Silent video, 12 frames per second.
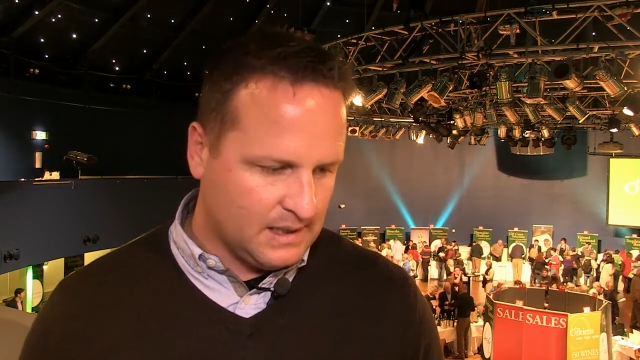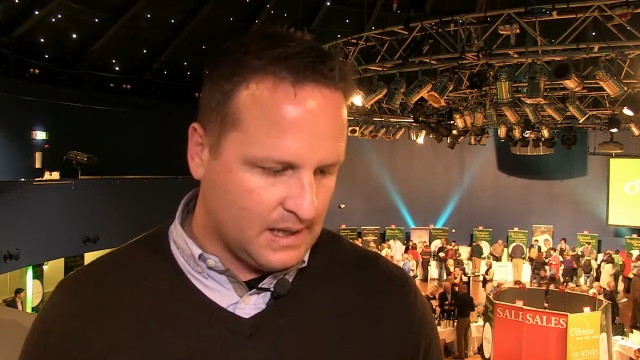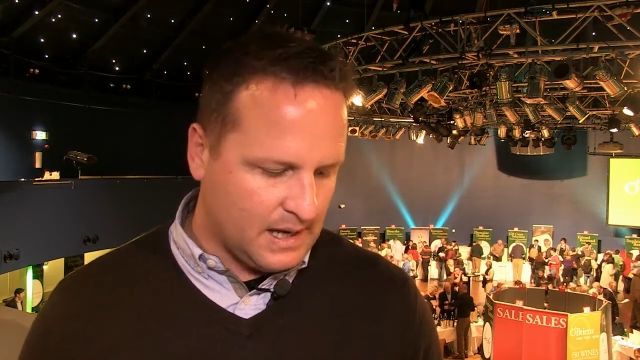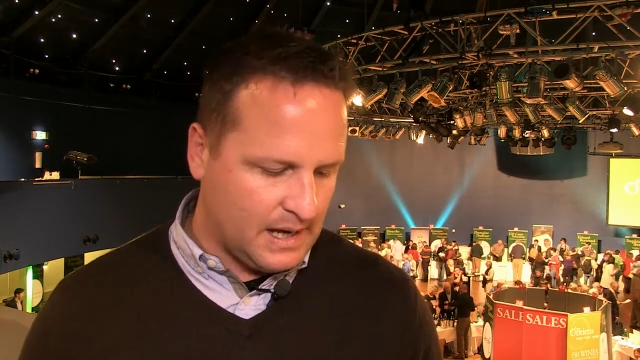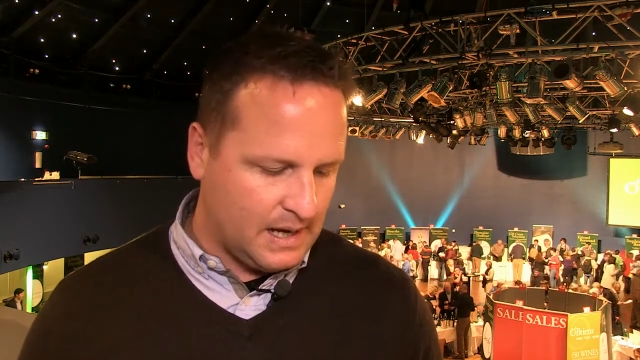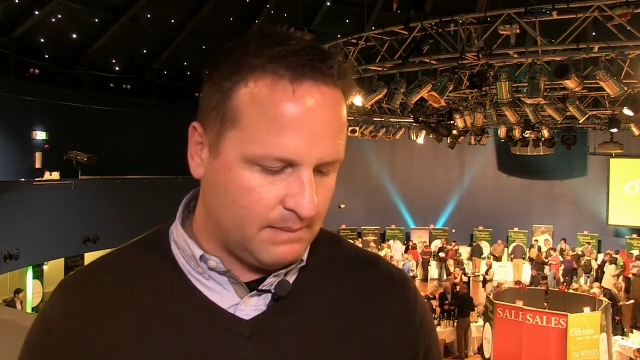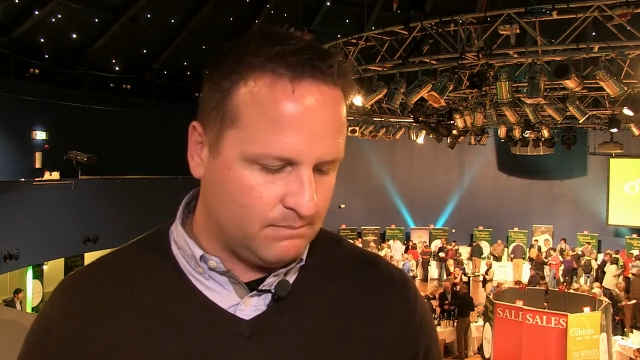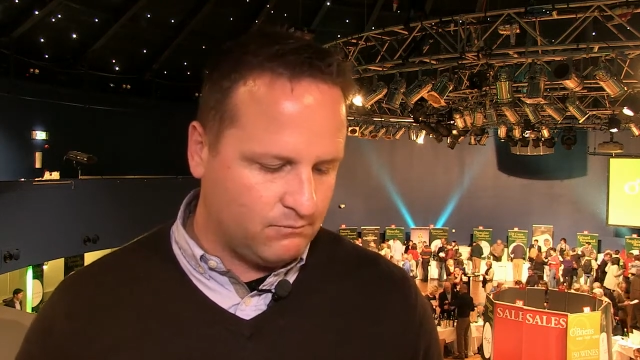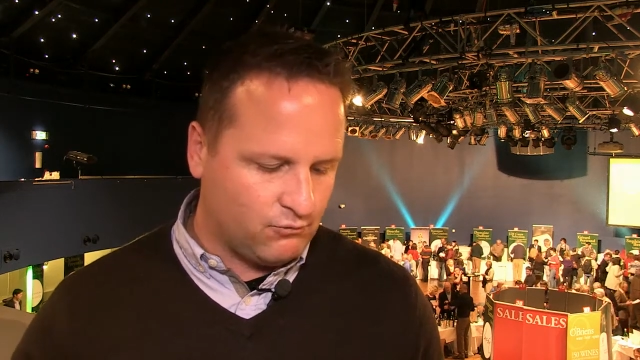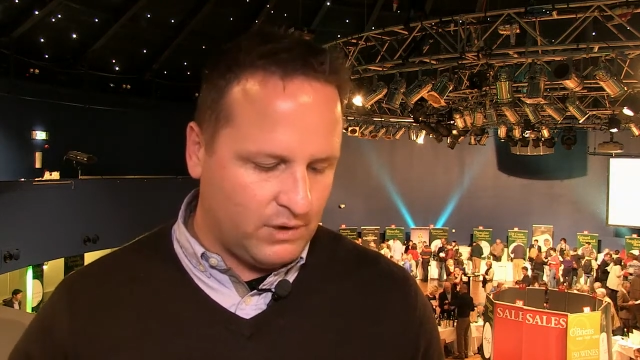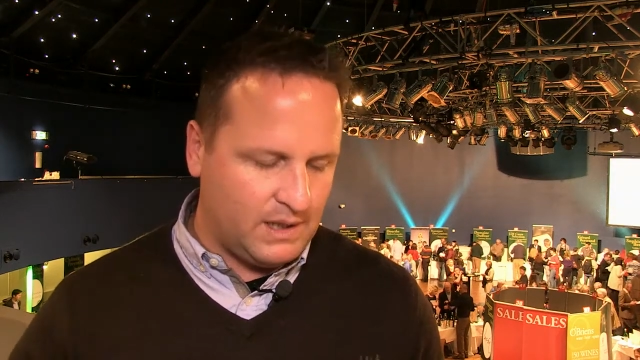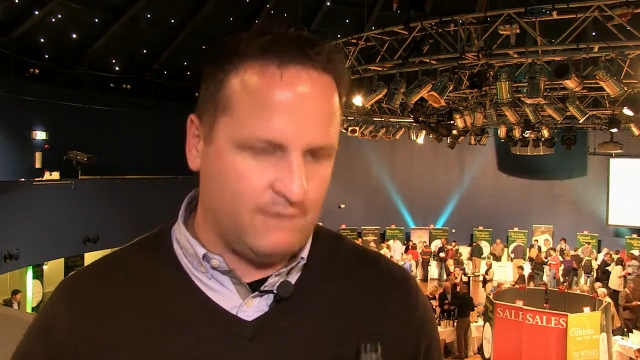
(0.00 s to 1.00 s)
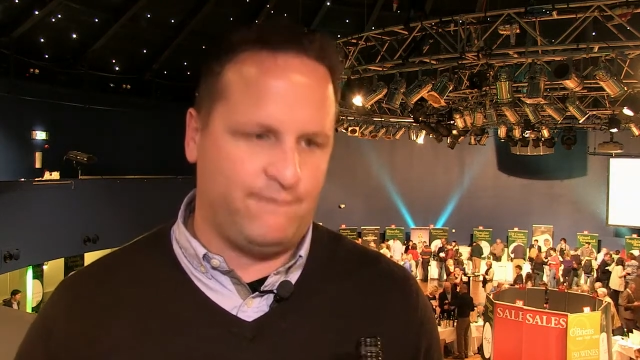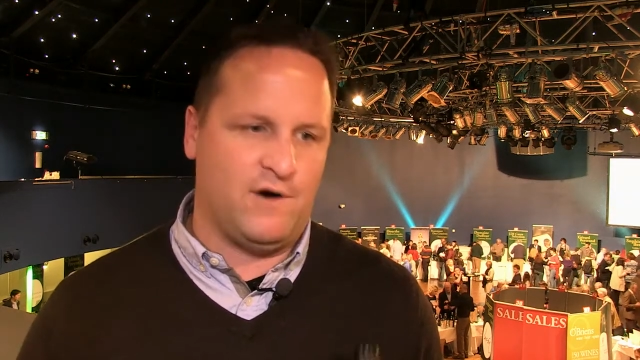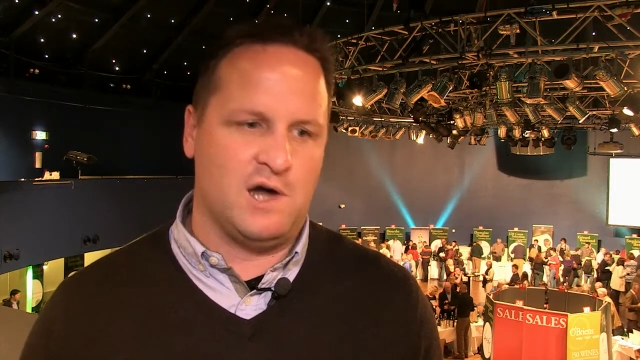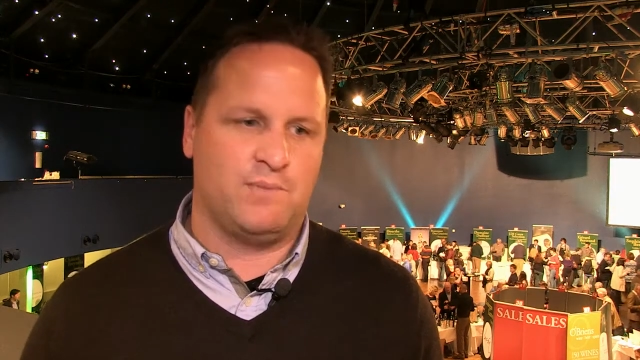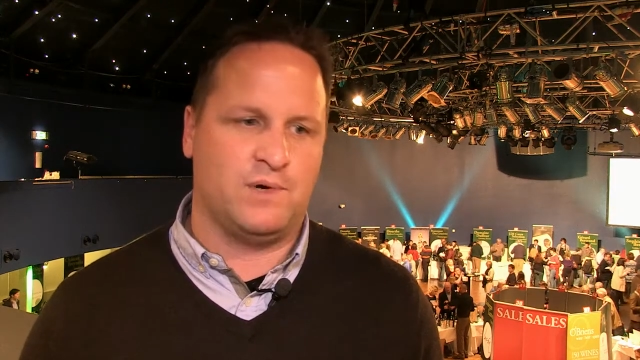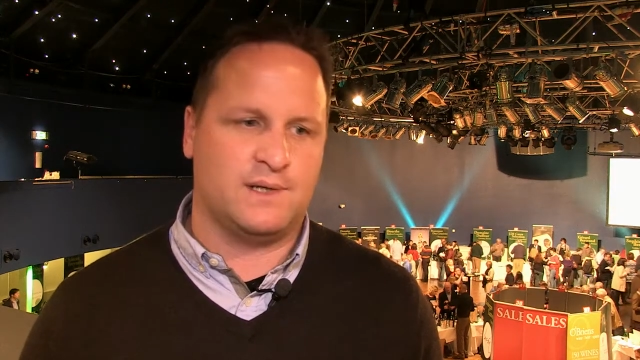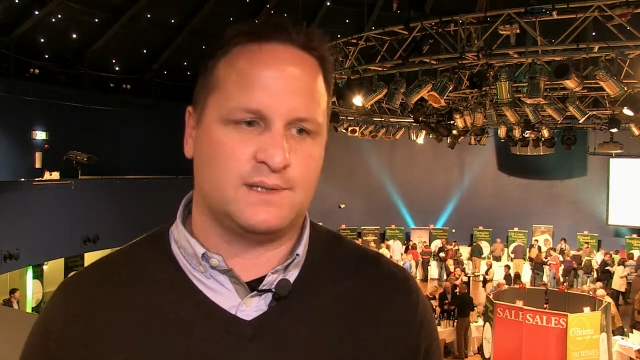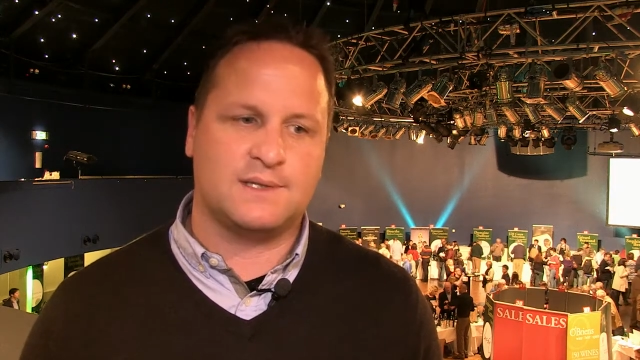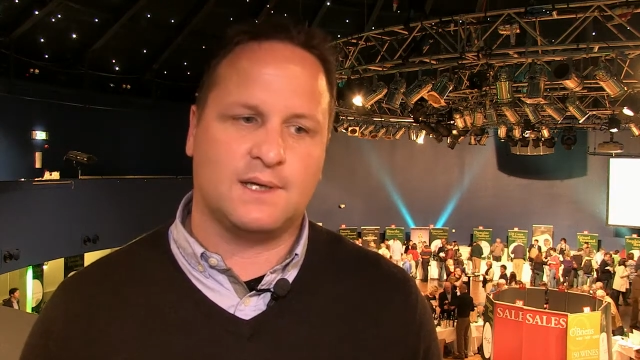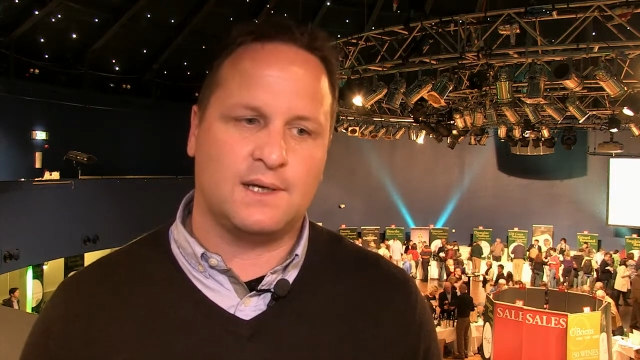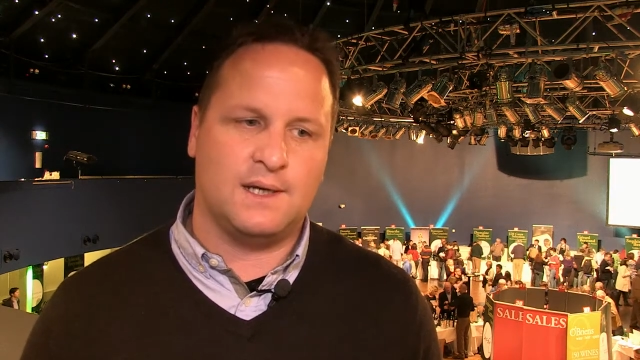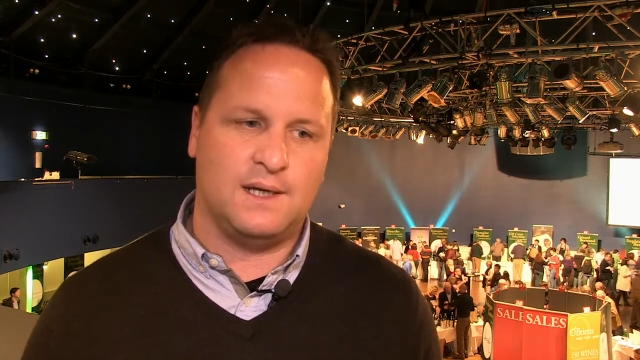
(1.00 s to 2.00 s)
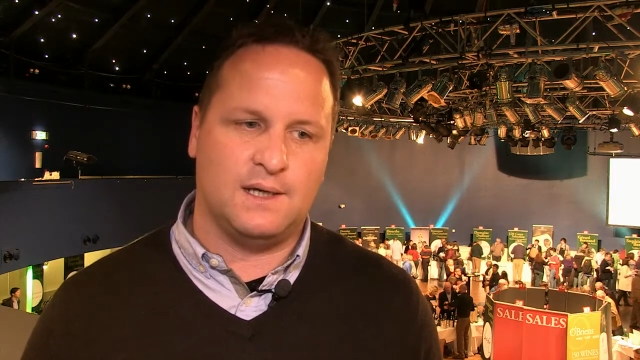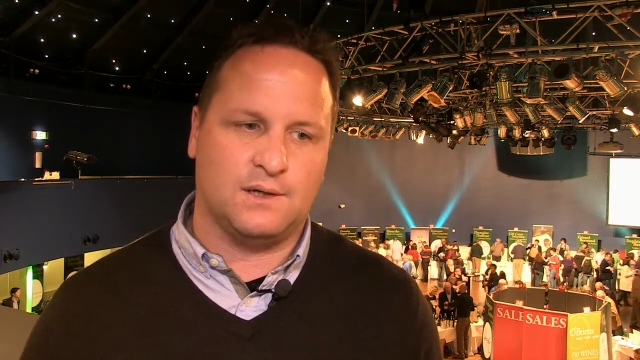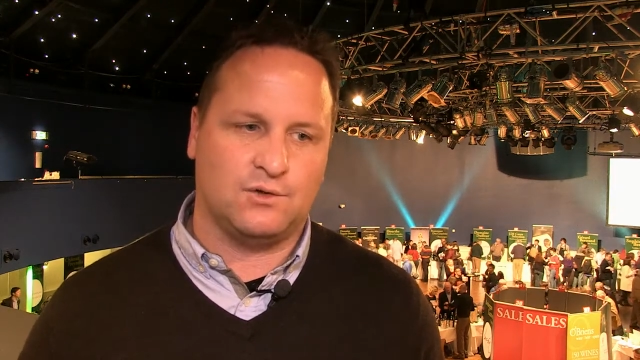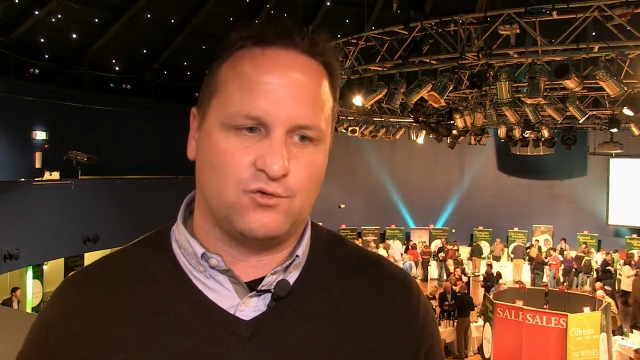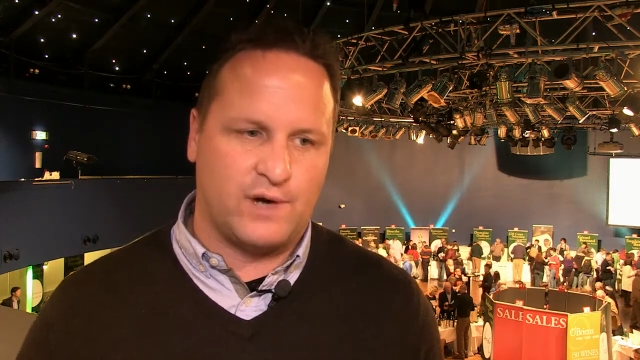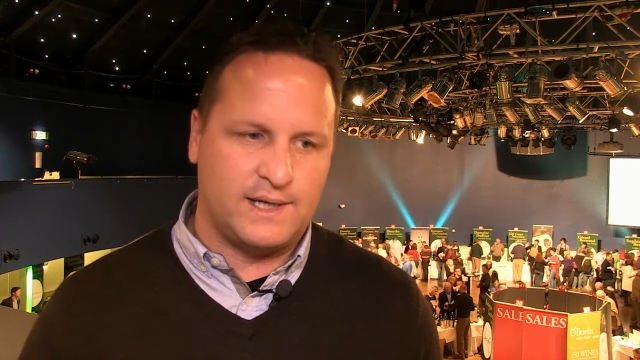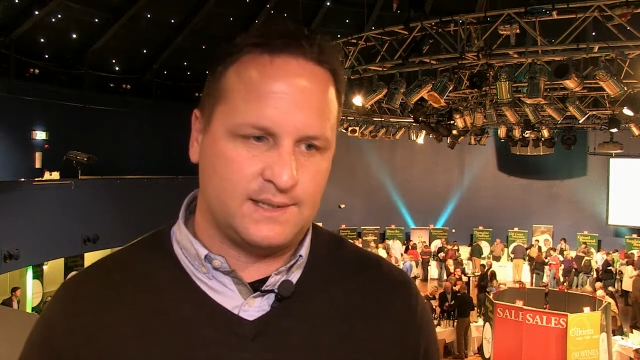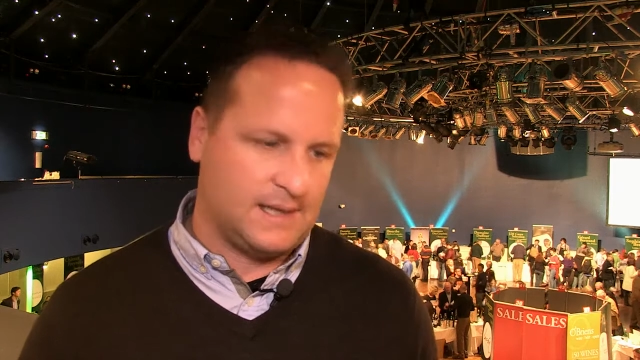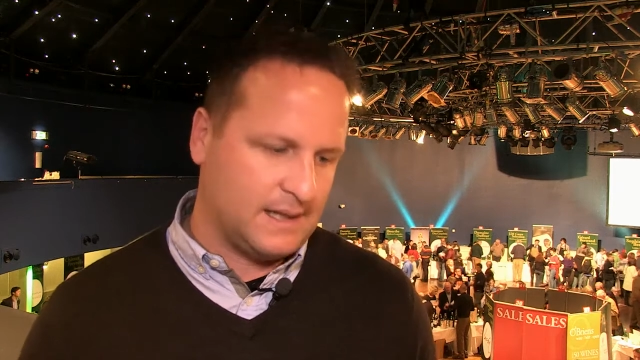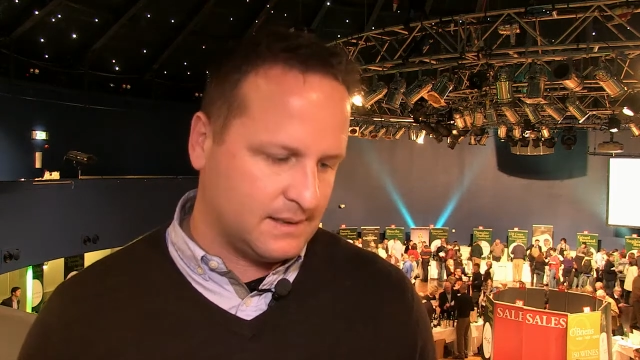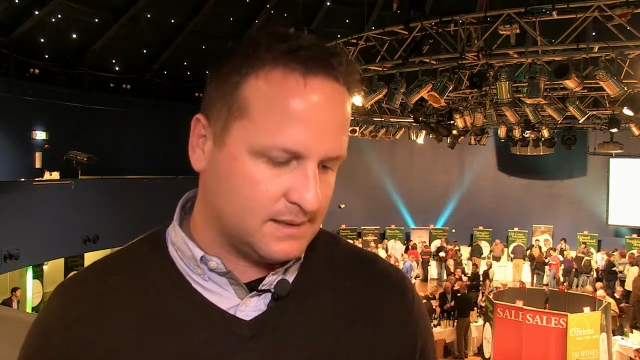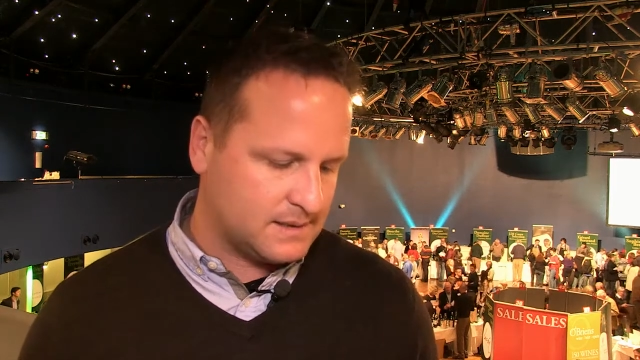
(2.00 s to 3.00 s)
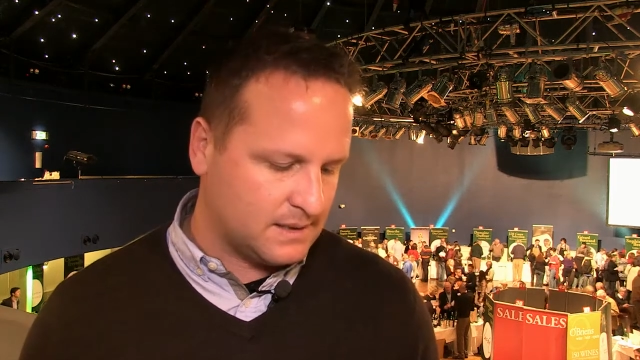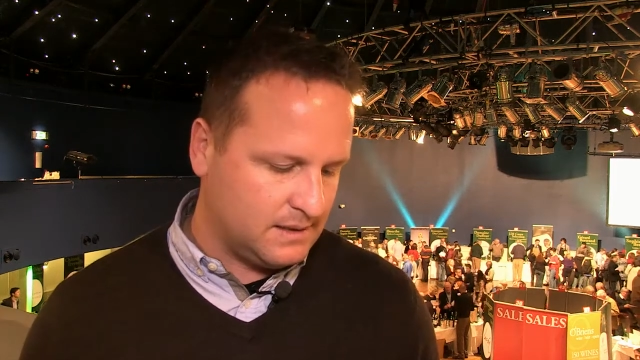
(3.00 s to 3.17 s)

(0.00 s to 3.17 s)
um, really vibrant acidity and great tannins.